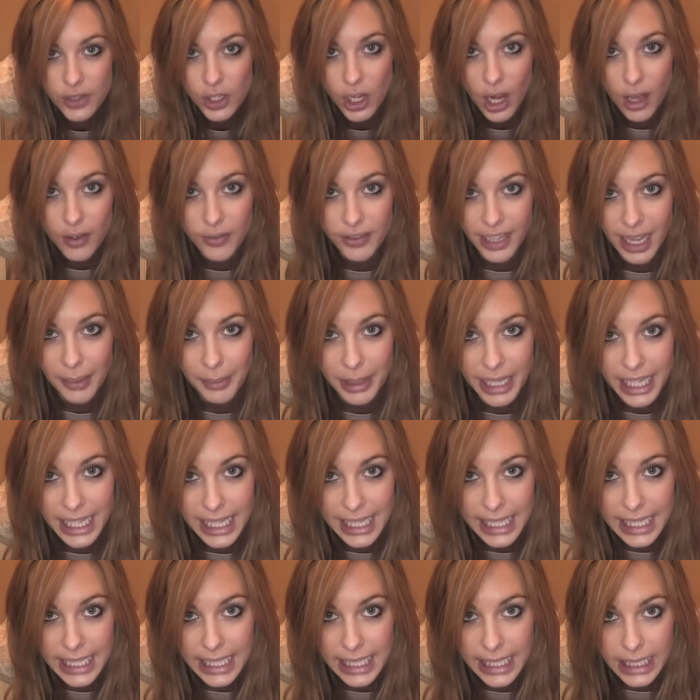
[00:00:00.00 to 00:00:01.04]
if you're laughing at
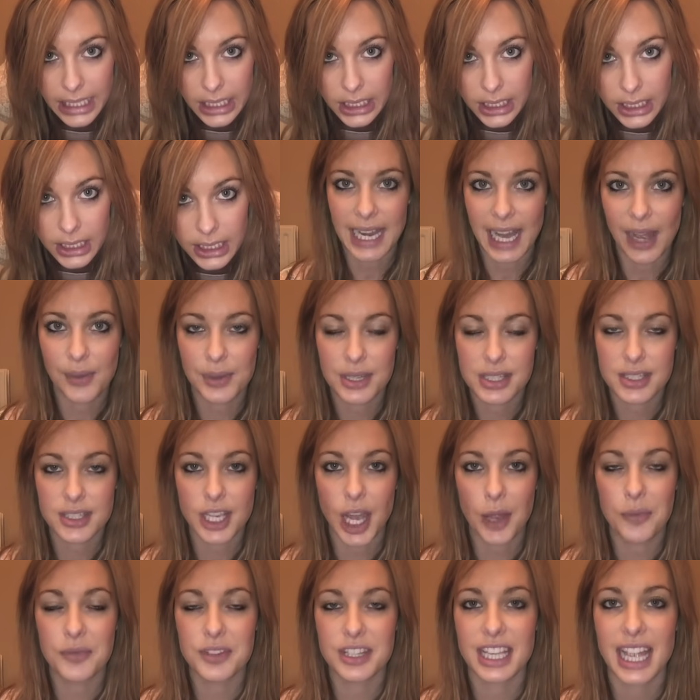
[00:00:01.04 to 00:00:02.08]
me. Now it's
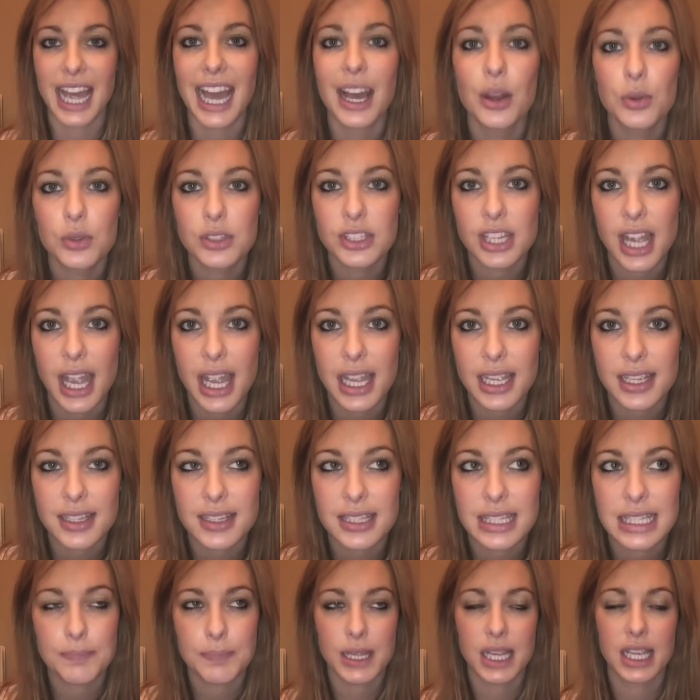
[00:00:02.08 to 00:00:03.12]
time for the
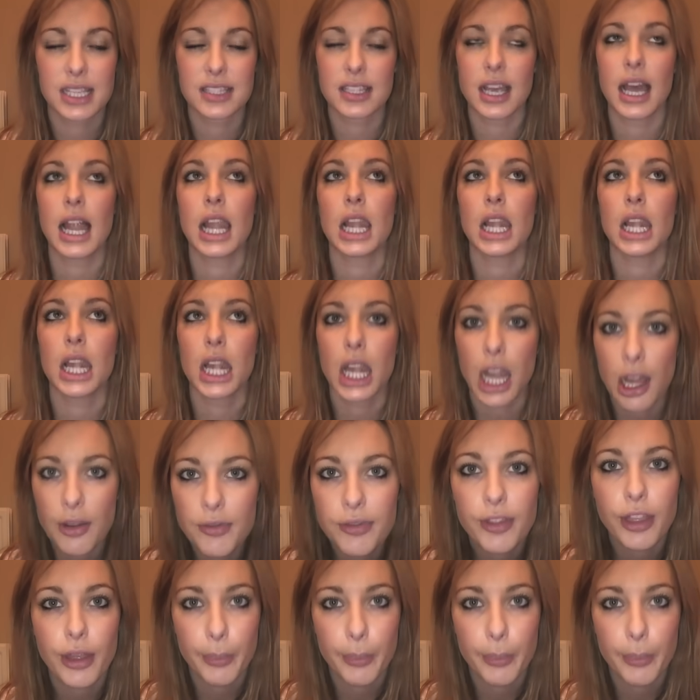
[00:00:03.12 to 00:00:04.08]
outtakes because I love